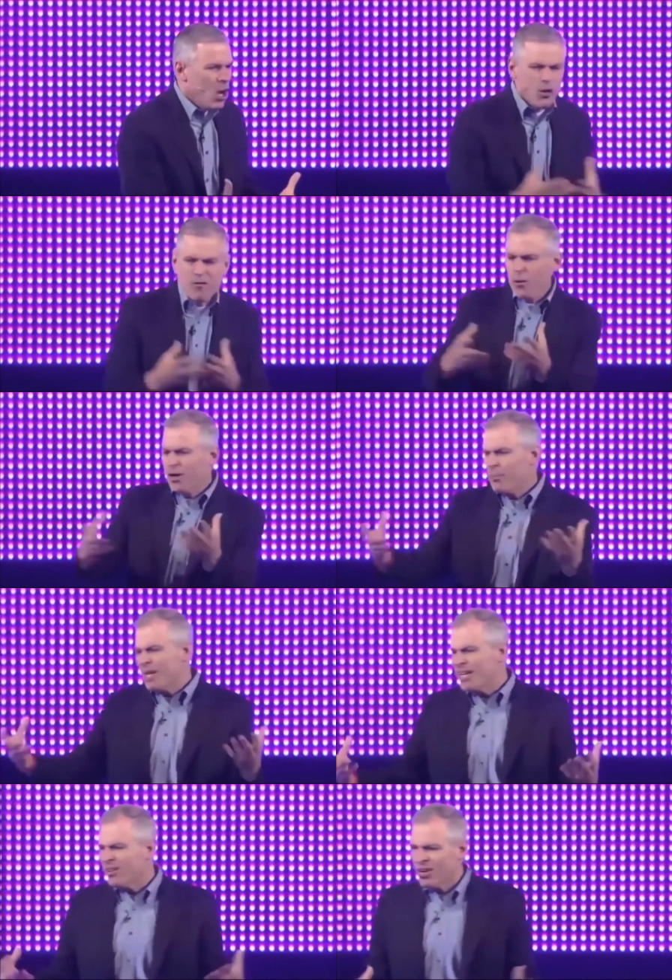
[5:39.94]
Or if we're in a
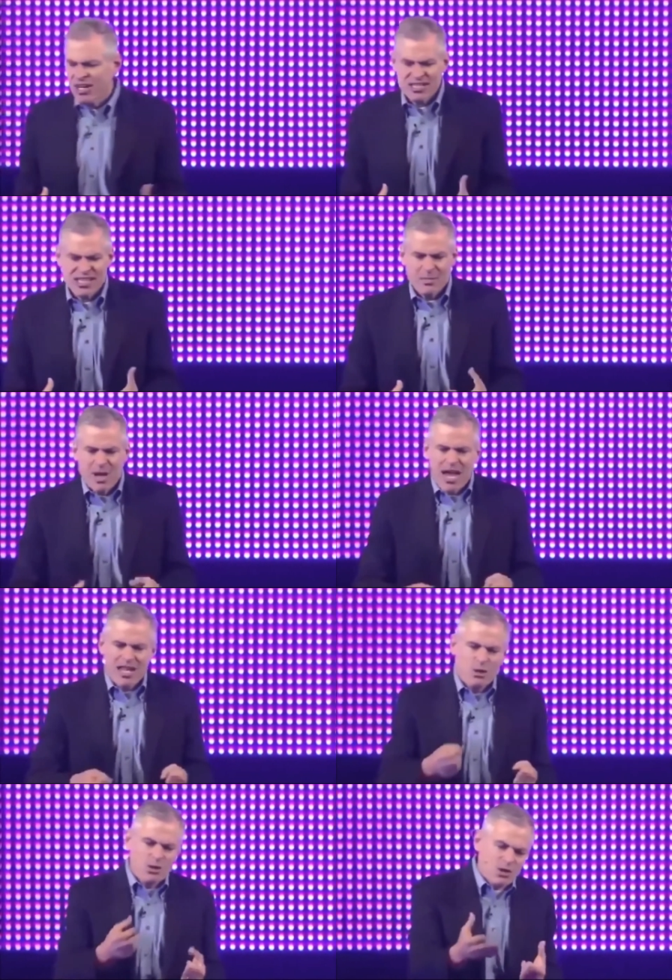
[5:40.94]
meeting or in a team
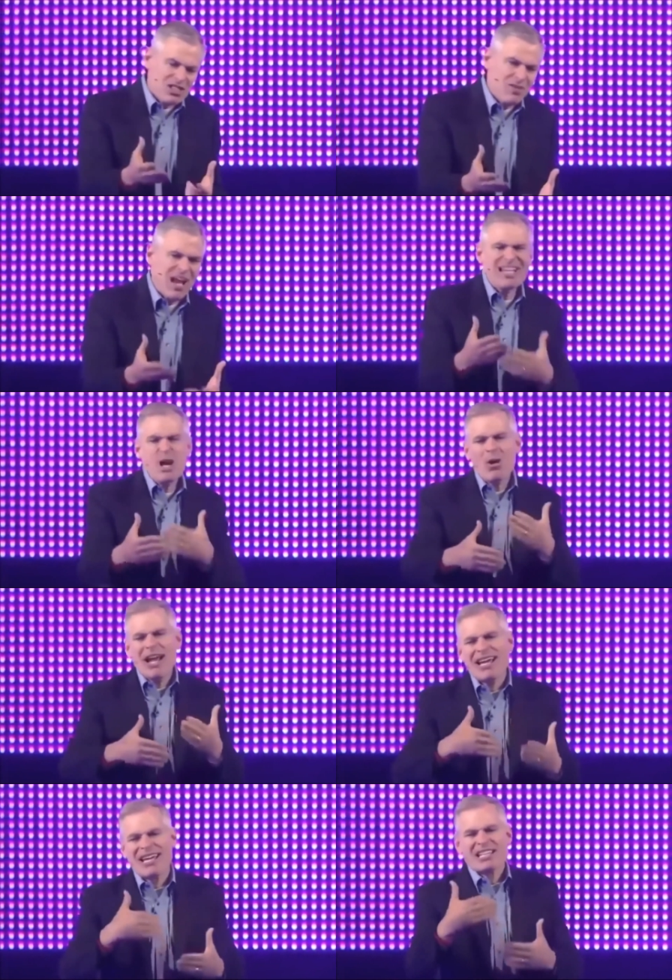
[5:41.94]
and you do something, I know what
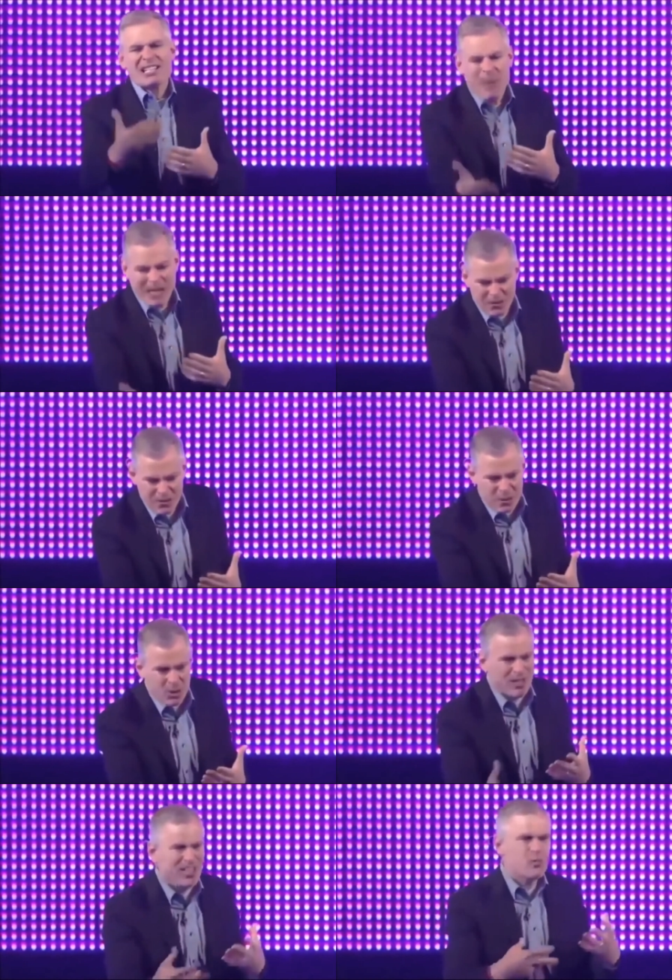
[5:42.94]
I can expect from
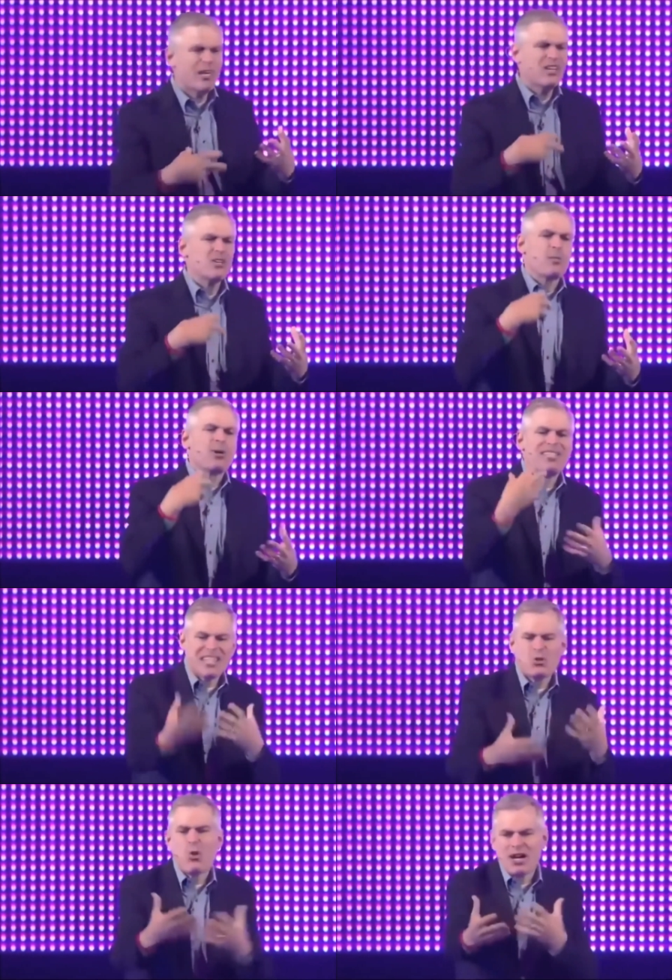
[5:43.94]
you because we can
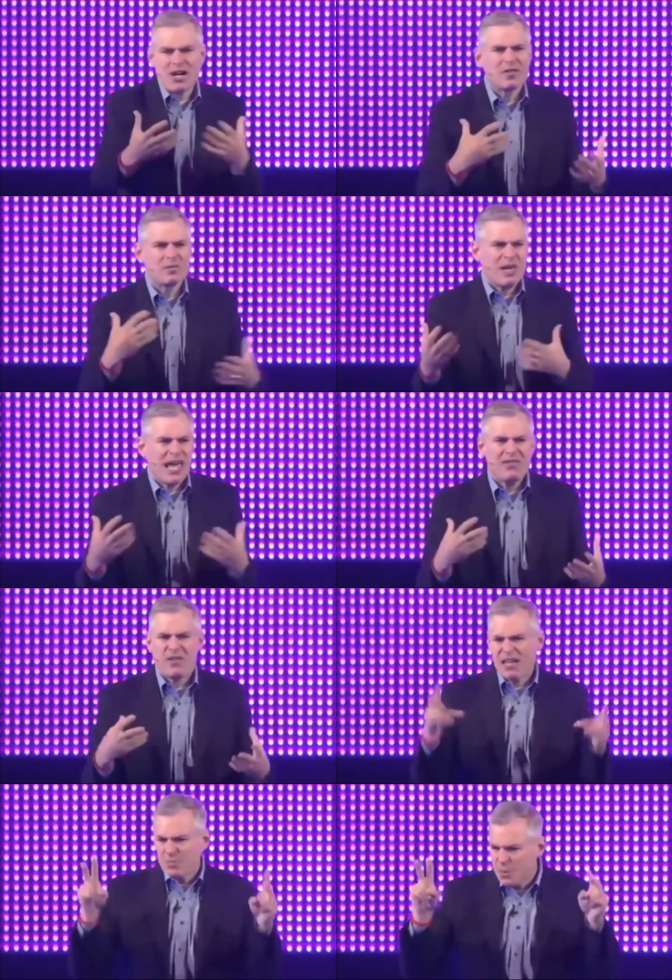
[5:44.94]
predict one another's
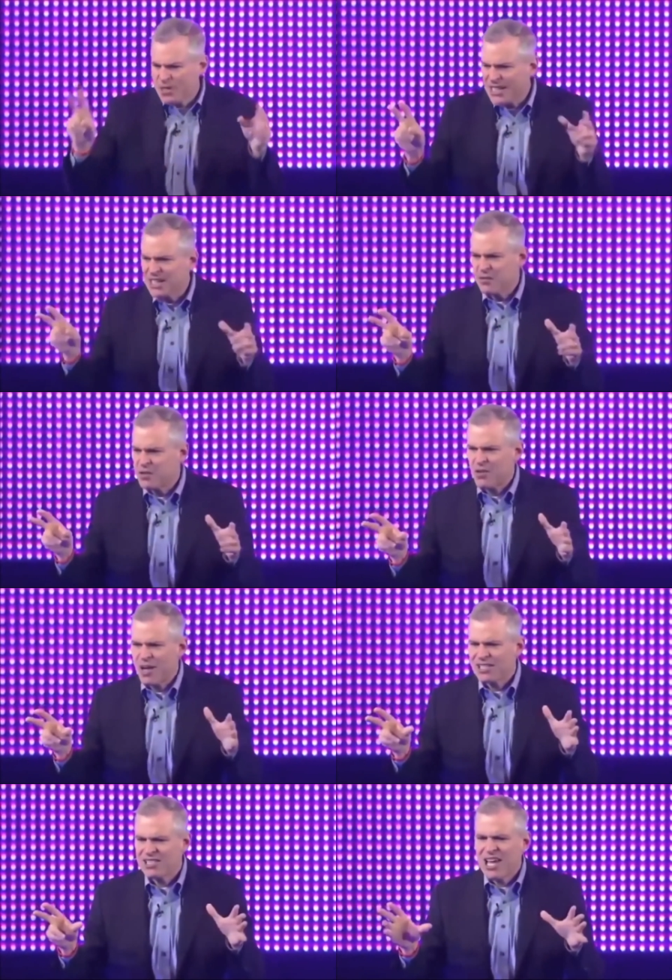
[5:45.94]
behavior. That's predictive
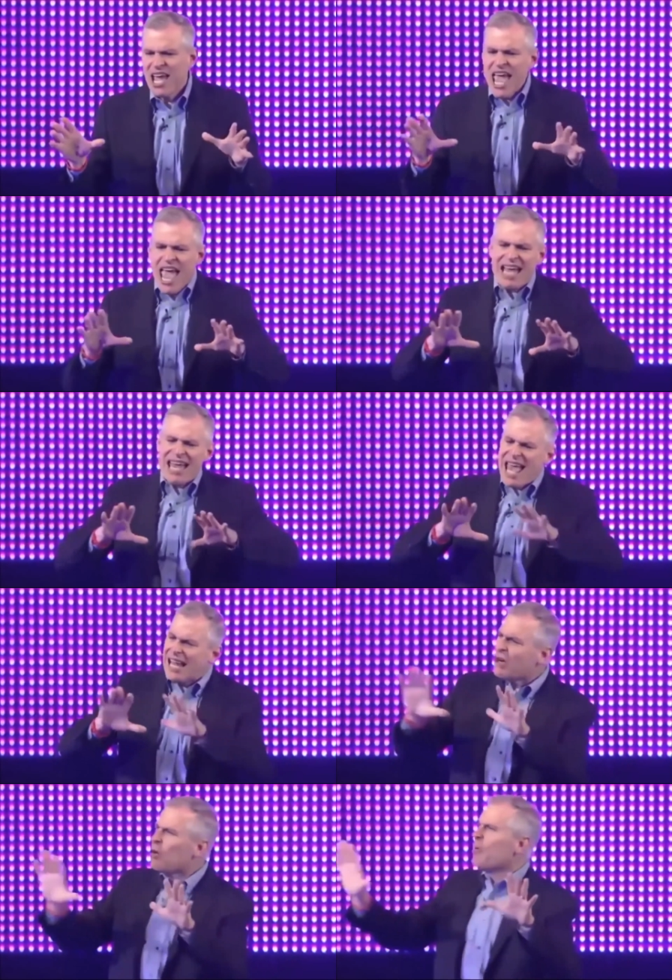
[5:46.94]
trust. And
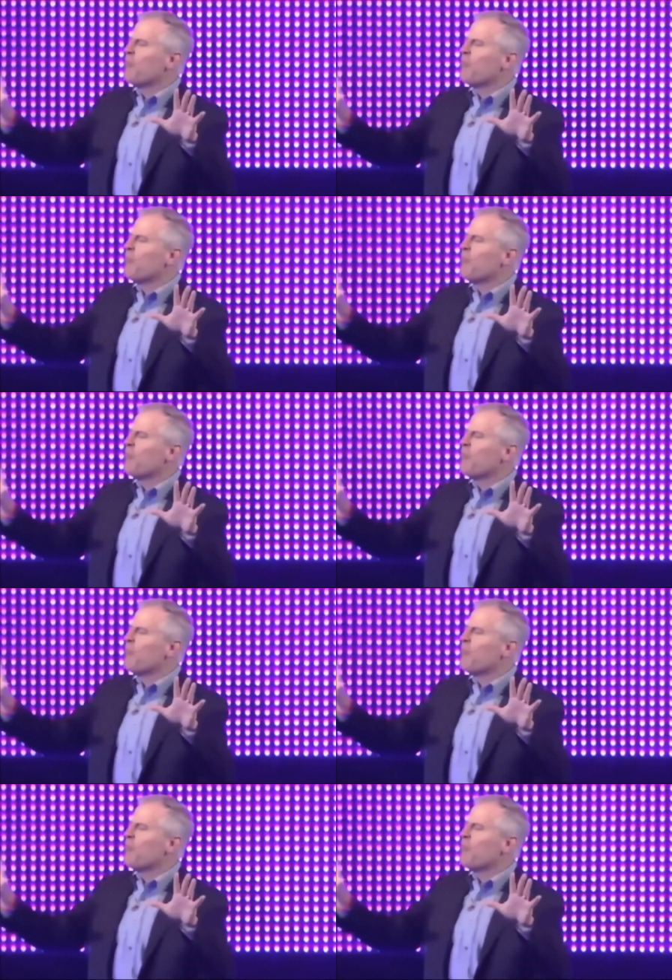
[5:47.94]
any group